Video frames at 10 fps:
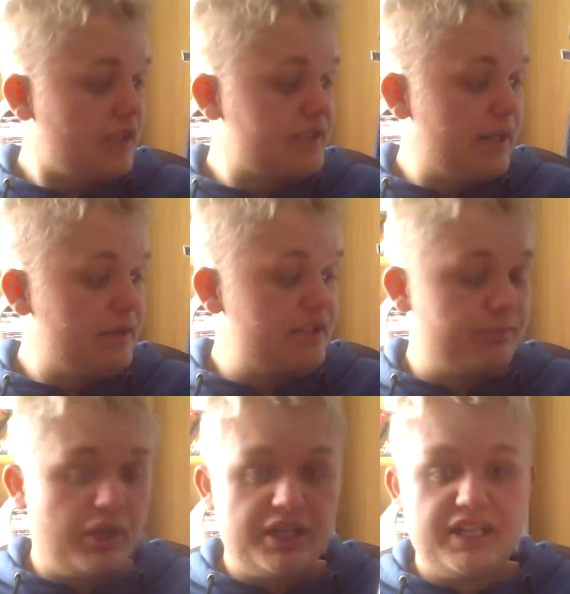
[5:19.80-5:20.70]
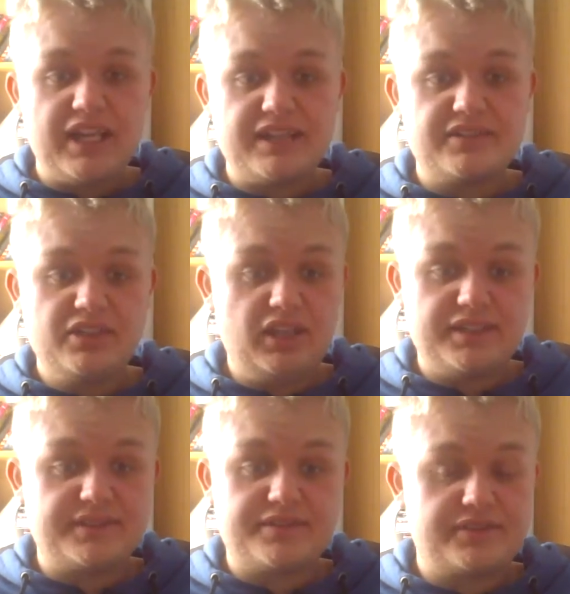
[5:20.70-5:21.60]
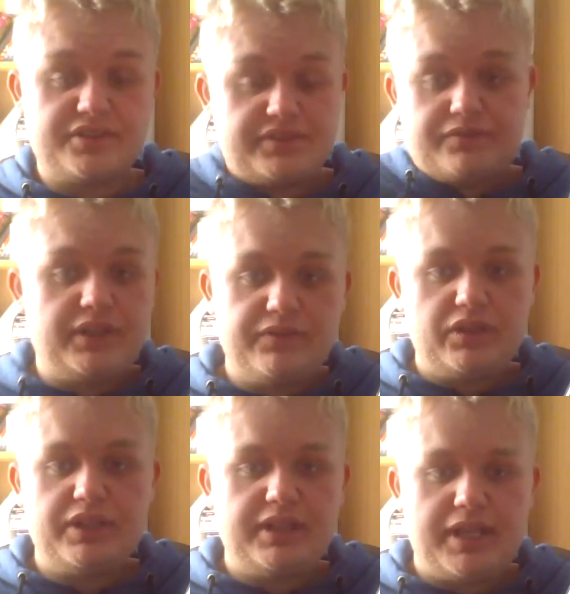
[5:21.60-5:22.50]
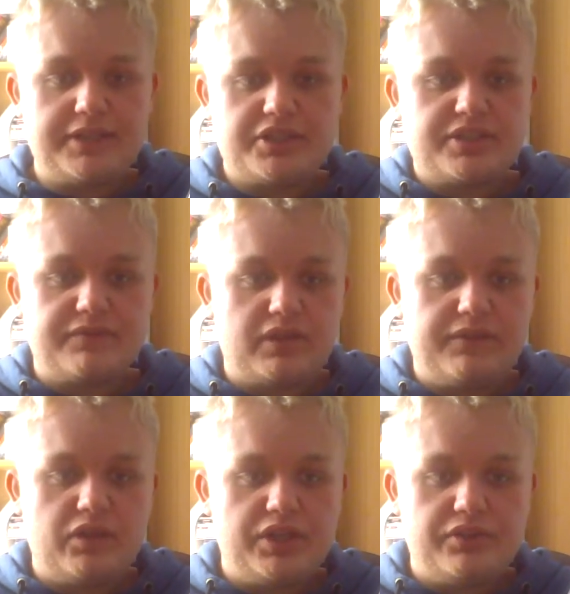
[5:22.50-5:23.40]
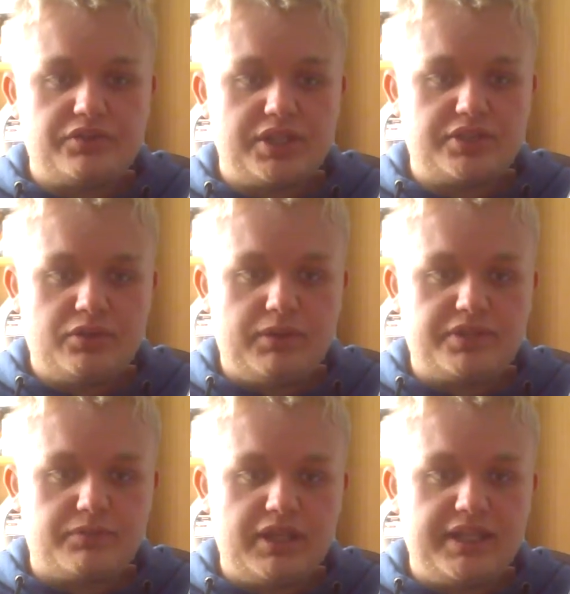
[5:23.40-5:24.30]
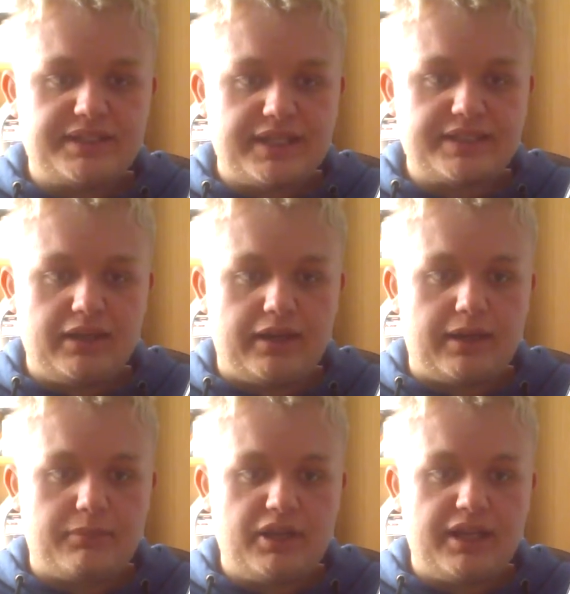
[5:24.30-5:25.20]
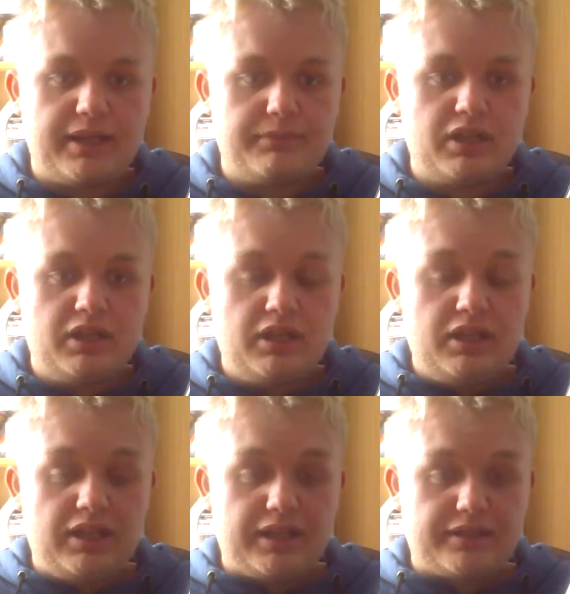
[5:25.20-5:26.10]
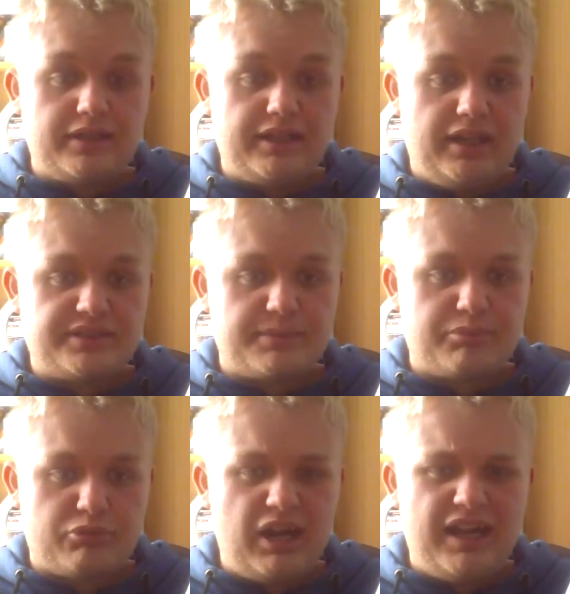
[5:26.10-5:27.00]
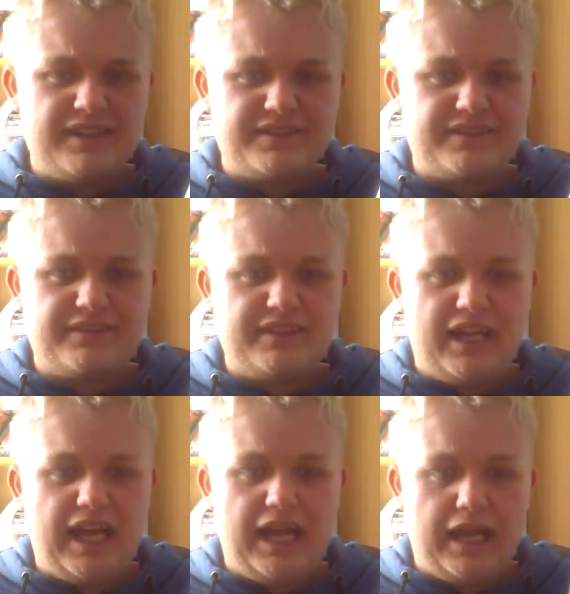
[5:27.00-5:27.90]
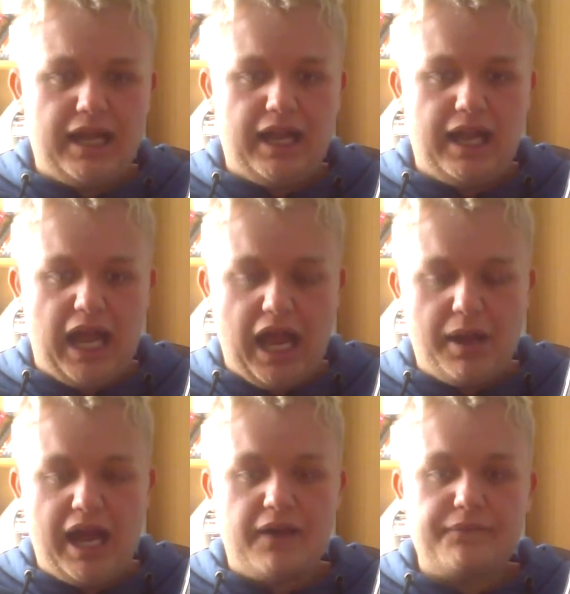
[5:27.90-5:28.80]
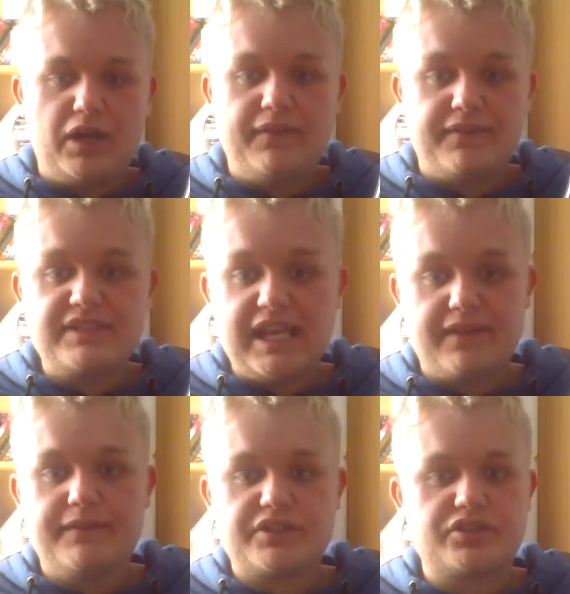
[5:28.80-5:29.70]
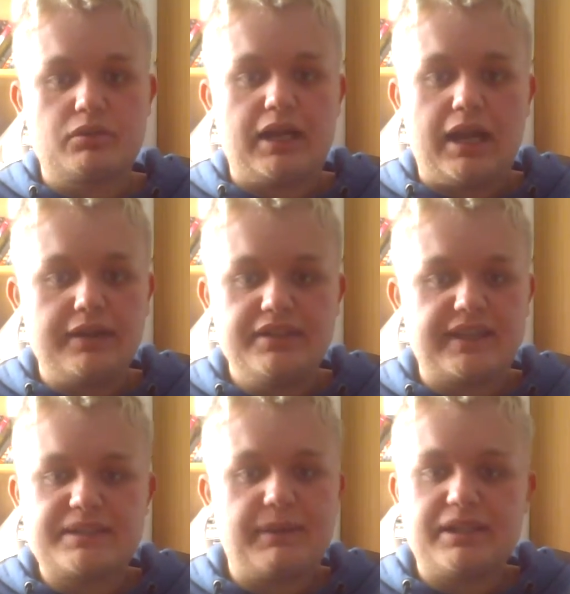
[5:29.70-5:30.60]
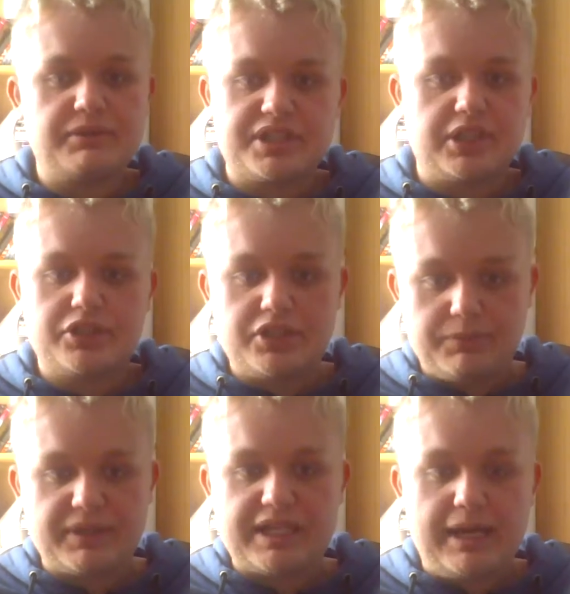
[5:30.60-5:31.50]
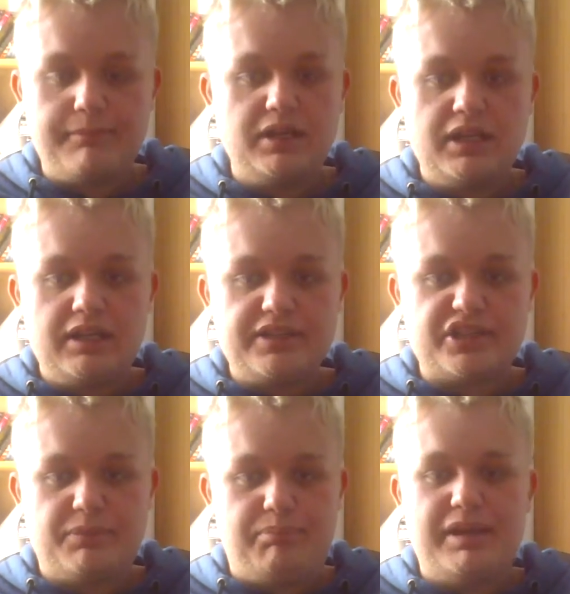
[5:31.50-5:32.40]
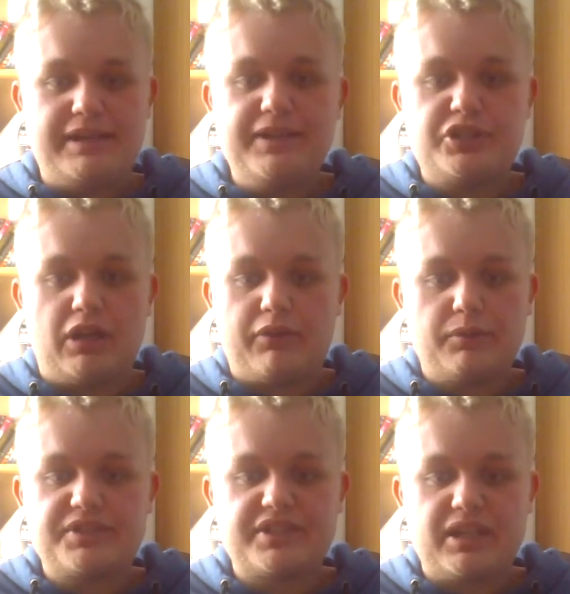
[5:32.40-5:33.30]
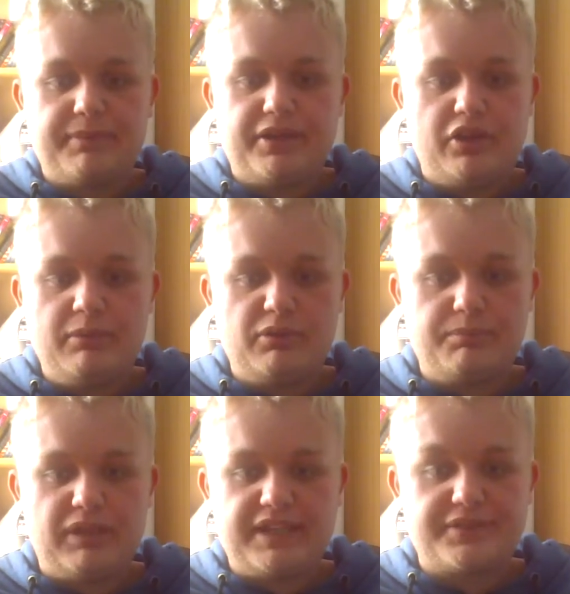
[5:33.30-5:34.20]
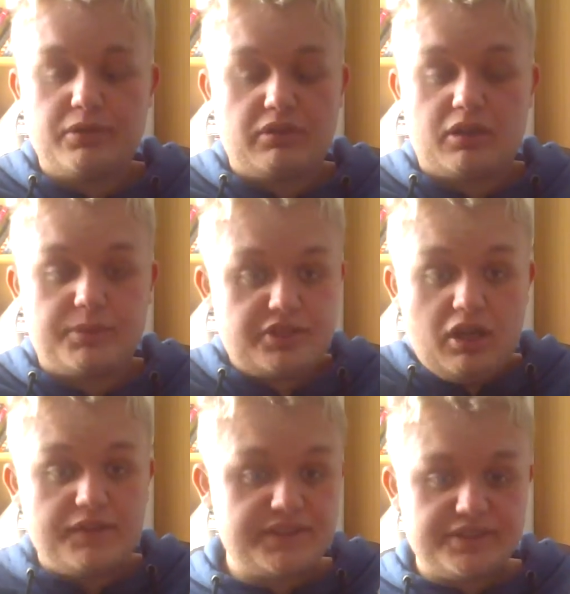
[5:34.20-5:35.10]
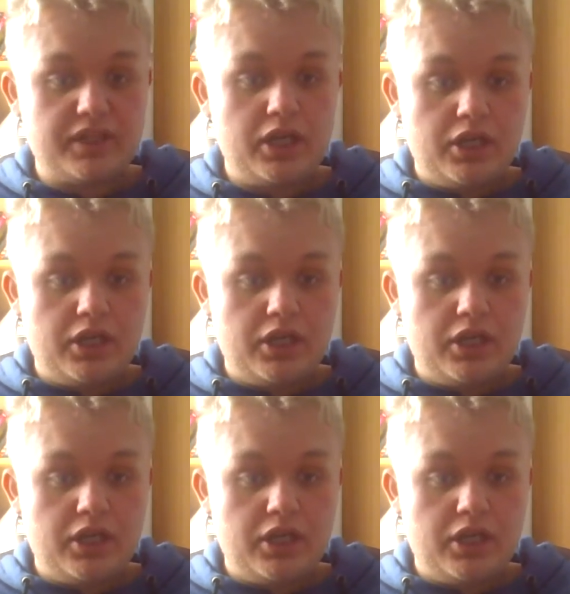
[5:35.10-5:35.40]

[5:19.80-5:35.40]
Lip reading: Damien's body, and yeah, it's just a very very interesting story. It really is escalating, and I really am like surprised that how far they've taken this story. I didn't expect it was going to become such a big issue. I thought it was just going to be a normal plain story arc, but no, this is